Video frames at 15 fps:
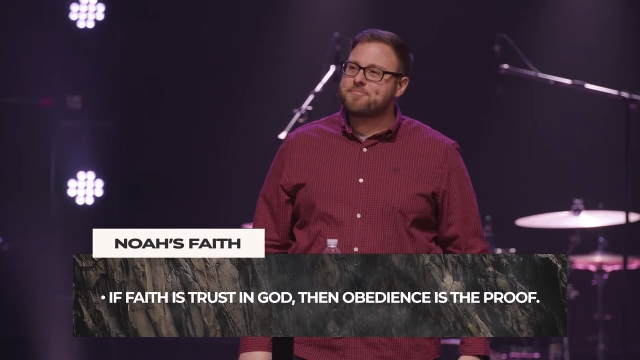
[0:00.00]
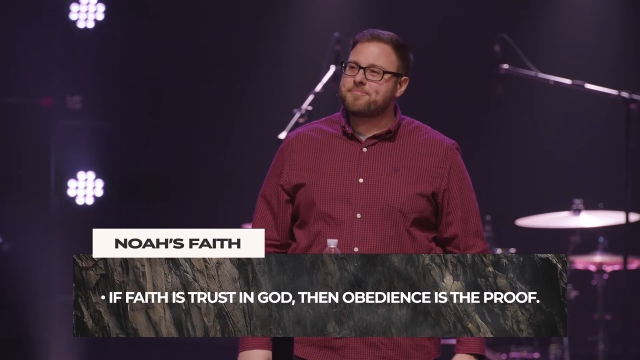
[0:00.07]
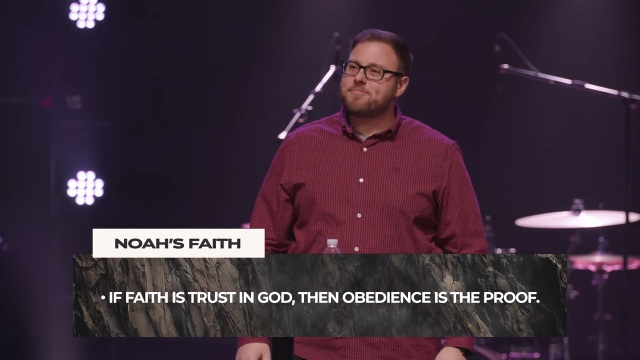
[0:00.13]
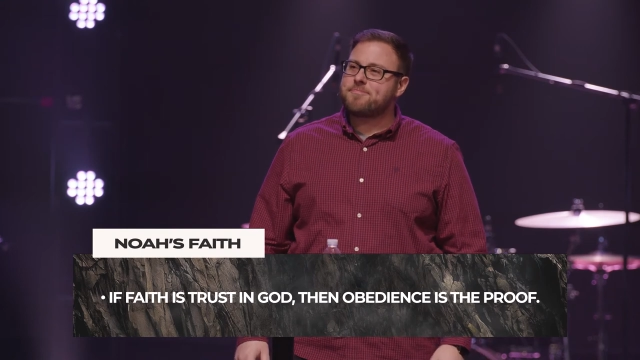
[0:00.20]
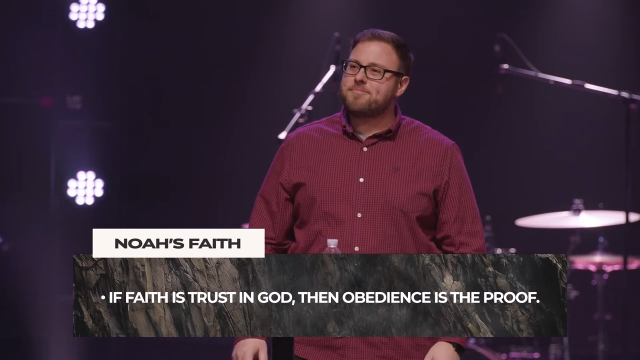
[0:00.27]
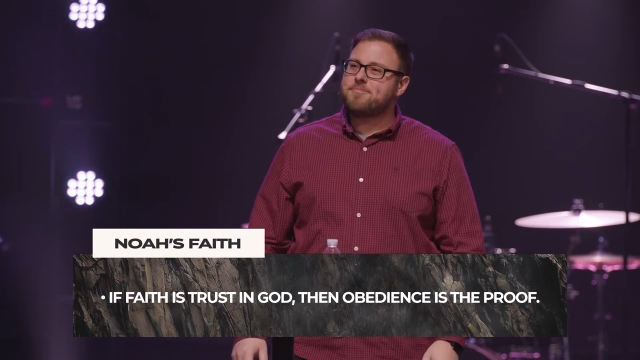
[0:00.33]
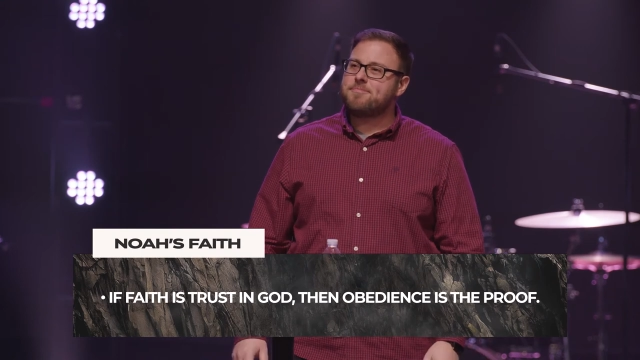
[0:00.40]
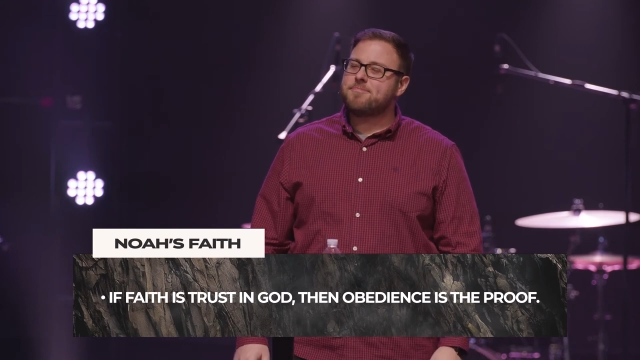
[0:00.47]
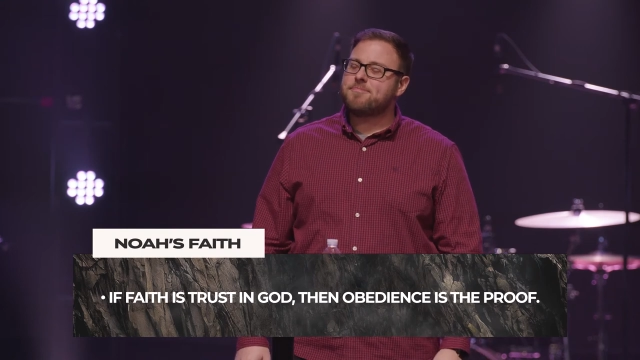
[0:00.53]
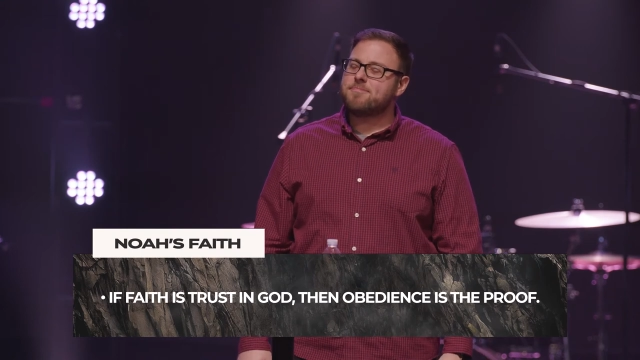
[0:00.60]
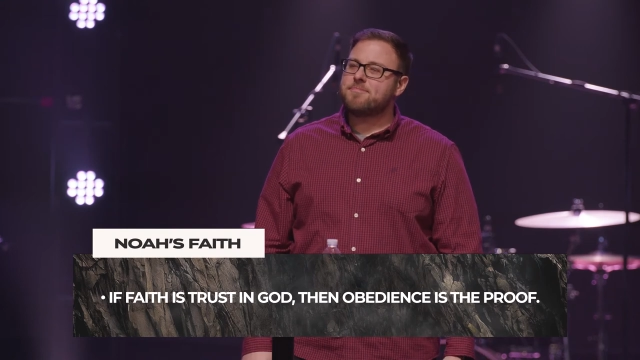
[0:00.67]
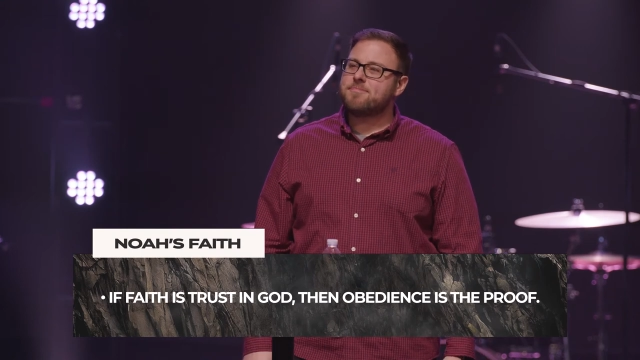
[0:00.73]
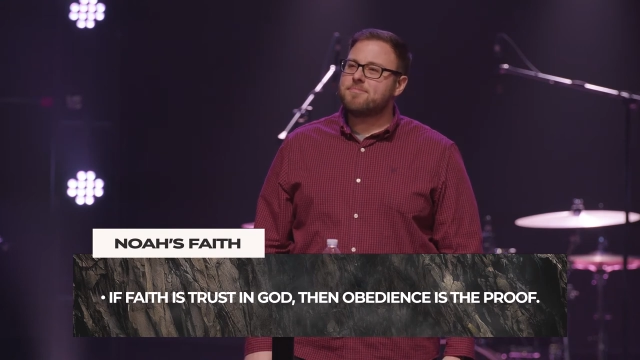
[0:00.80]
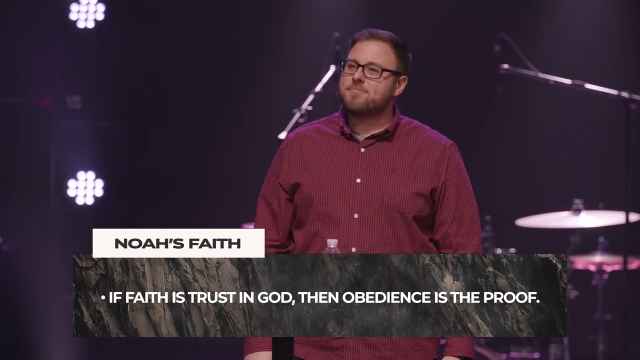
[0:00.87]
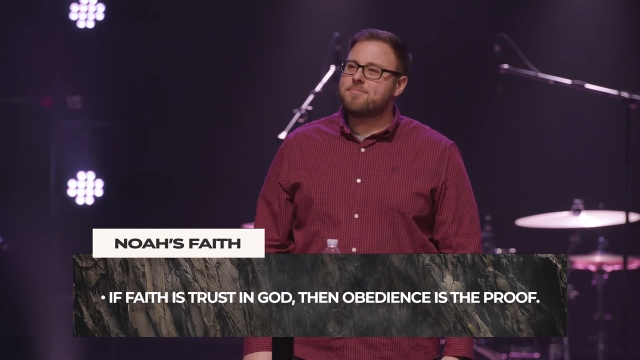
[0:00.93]

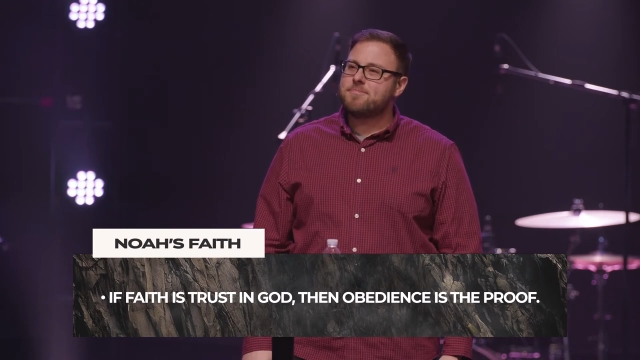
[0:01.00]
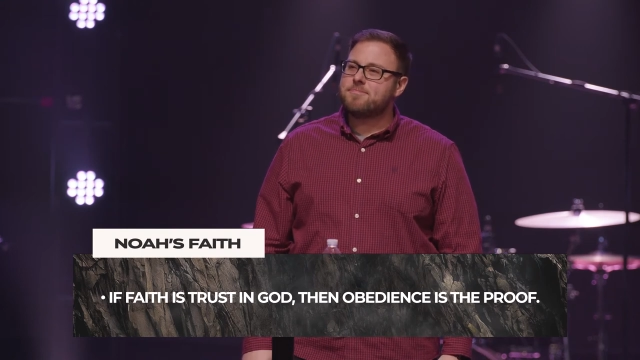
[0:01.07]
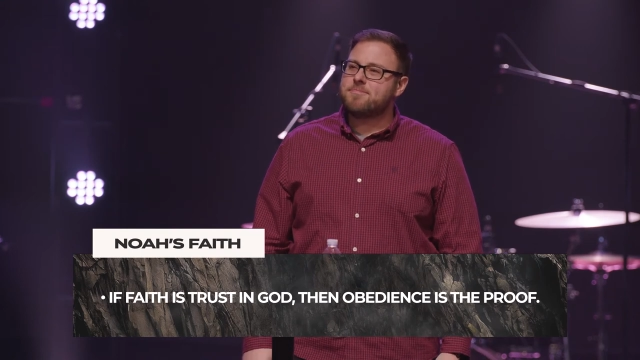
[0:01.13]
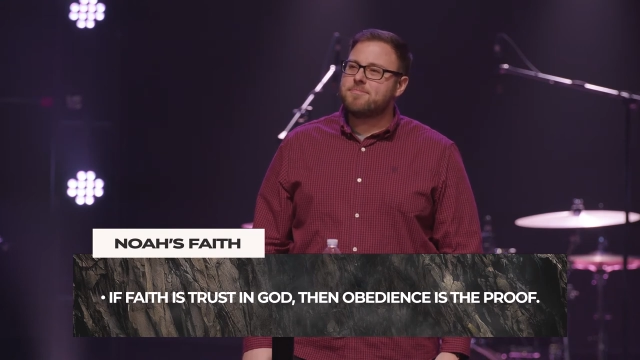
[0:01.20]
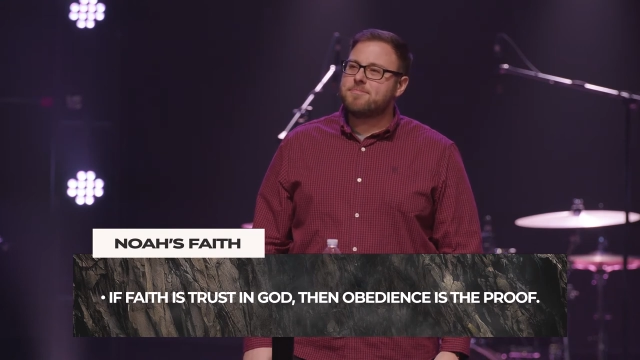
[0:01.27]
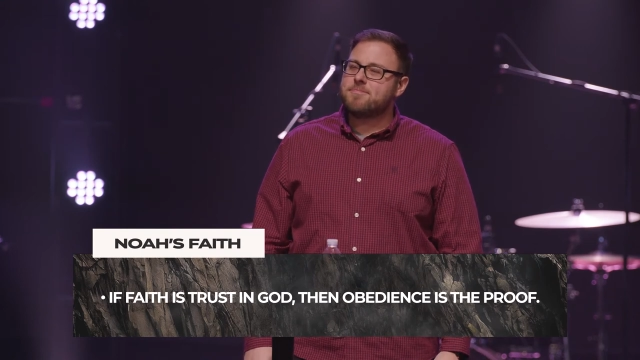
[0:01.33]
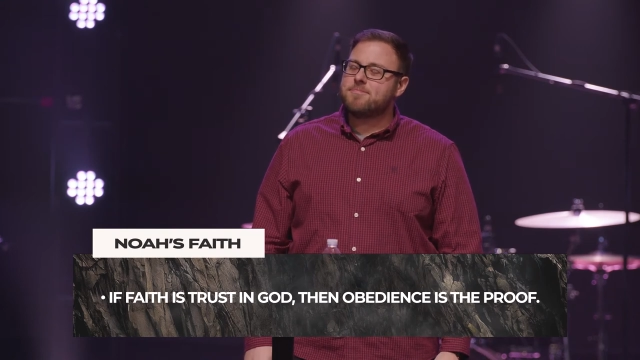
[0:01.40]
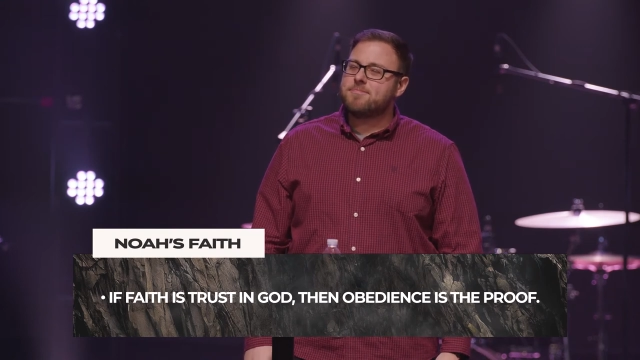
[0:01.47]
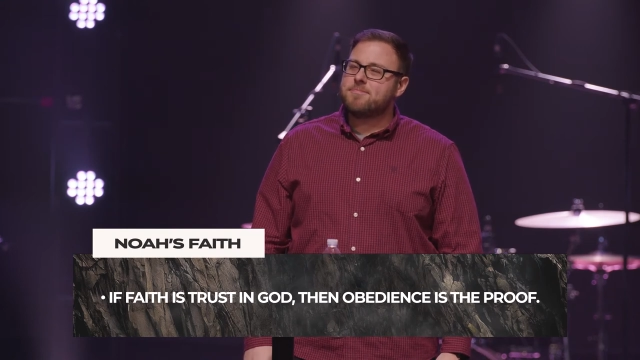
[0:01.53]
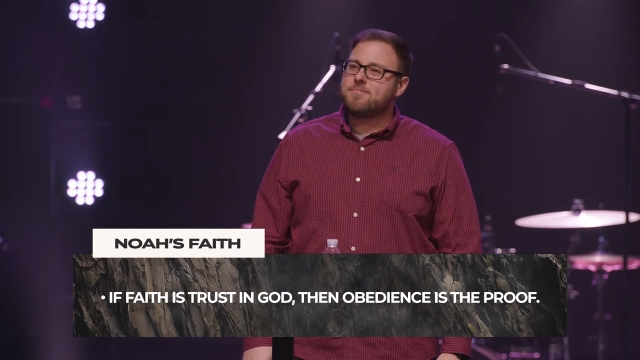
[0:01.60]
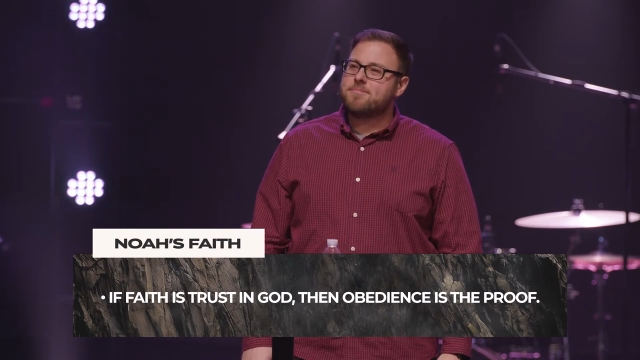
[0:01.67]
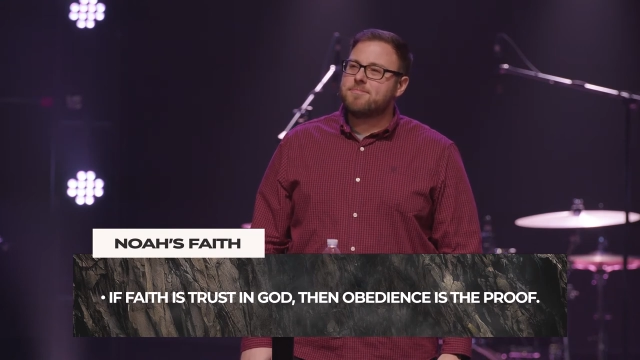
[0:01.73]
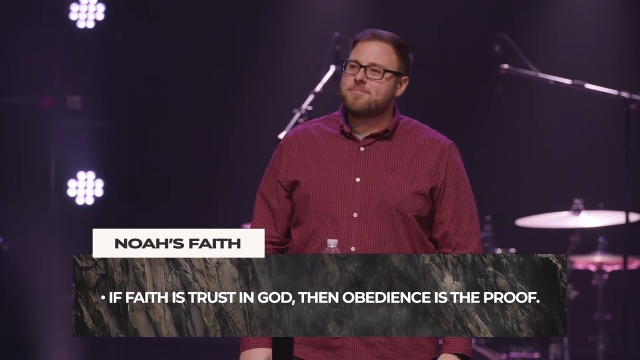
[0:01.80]
Nothing is said.